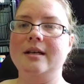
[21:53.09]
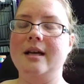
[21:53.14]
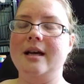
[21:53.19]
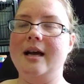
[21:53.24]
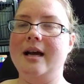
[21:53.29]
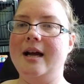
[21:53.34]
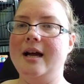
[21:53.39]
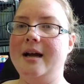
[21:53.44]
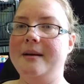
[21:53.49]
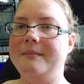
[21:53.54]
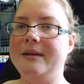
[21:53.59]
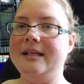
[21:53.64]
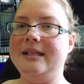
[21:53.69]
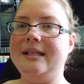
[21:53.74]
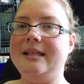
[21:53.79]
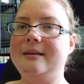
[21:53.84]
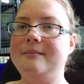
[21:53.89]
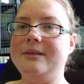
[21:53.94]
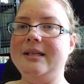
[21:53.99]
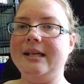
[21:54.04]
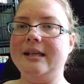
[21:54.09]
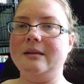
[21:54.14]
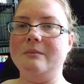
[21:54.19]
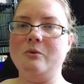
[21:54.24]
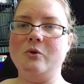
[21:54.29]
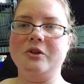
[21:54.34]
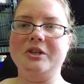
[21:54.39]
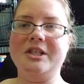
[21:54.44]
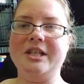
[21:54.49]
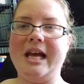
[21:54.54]
Um, it seems like the
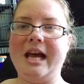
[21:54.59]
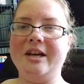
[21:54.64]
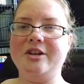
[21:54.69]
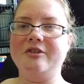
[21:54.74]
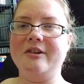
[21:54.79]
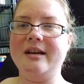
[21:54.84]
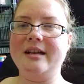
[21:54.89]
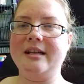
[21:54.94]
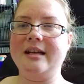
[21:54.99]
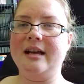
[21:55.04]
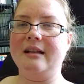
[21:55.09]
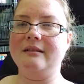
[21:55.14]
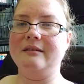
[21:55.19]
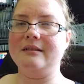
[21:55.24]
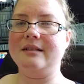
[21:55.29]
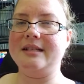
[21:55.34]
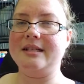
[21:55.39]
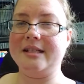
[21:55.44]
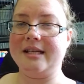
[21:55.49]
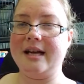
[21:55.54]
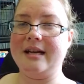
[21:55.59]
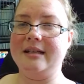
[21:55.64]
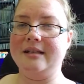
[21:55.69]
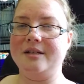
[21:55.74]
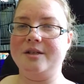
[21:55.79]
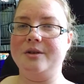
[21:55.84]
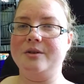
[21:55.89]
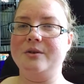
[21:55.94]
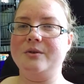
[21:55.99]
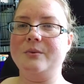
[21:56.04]
more saturated colors it's got
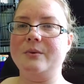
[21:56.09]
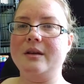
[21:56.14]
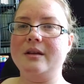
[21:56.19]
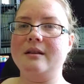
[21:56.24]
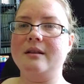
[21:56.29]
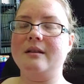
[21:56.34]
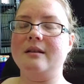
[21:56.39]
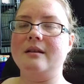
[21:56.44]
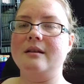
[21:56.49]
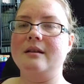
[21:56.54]
issues with.